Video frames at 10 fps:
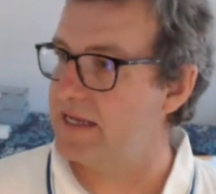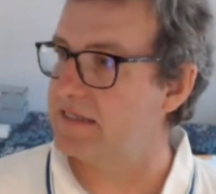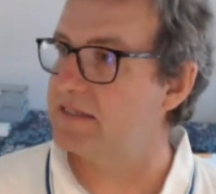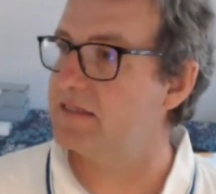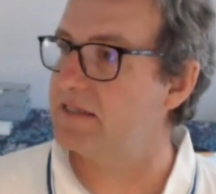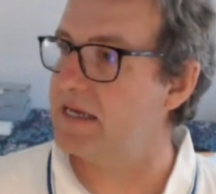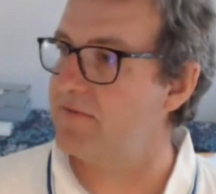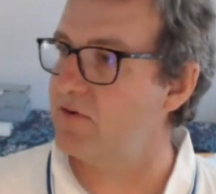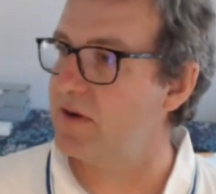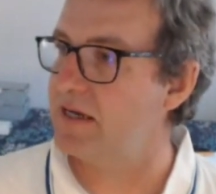All right.
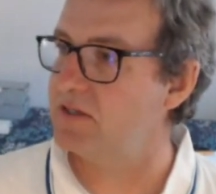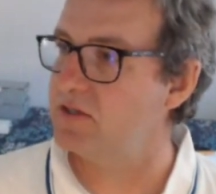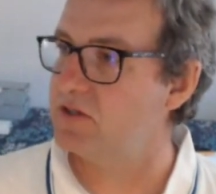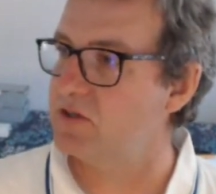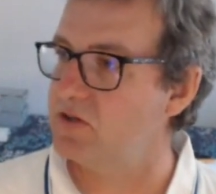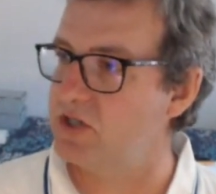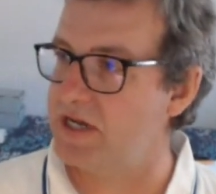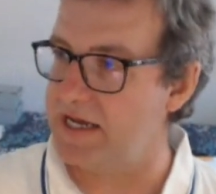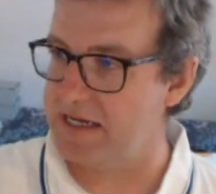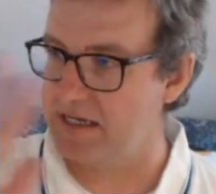See everyone.
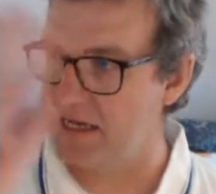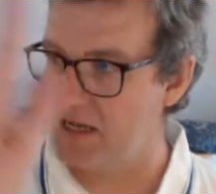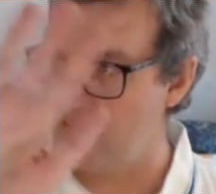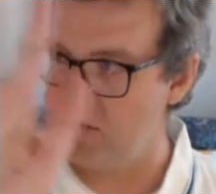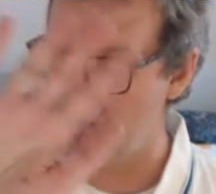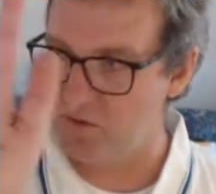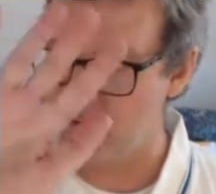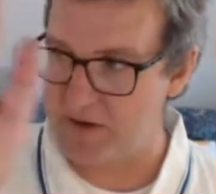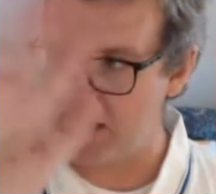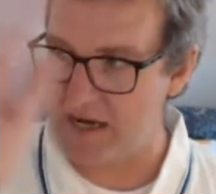Junsheng.
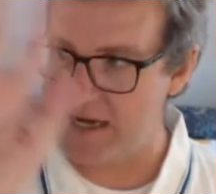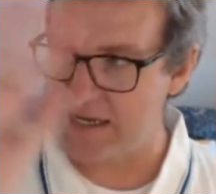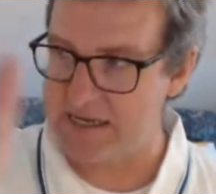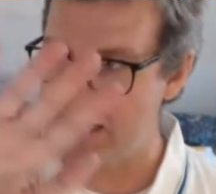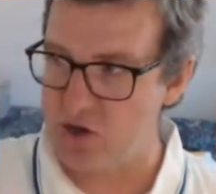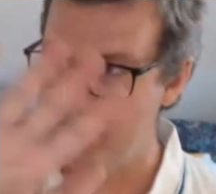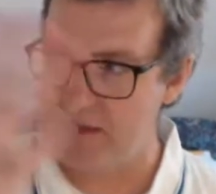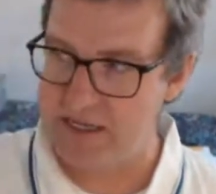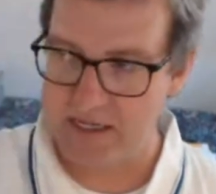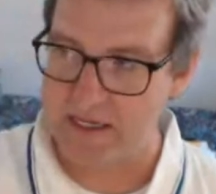Hello. Goodbye.
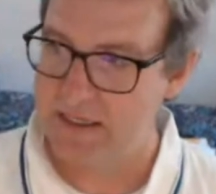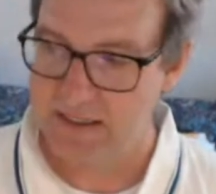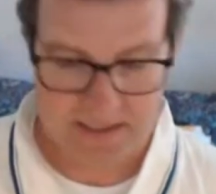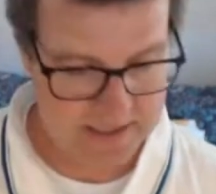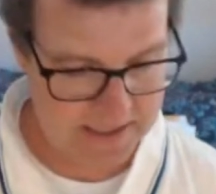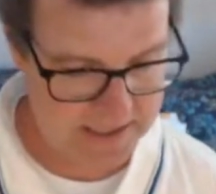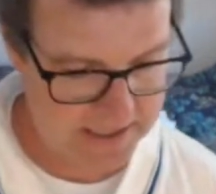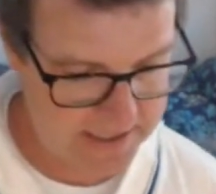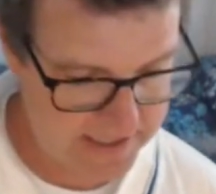Naomi.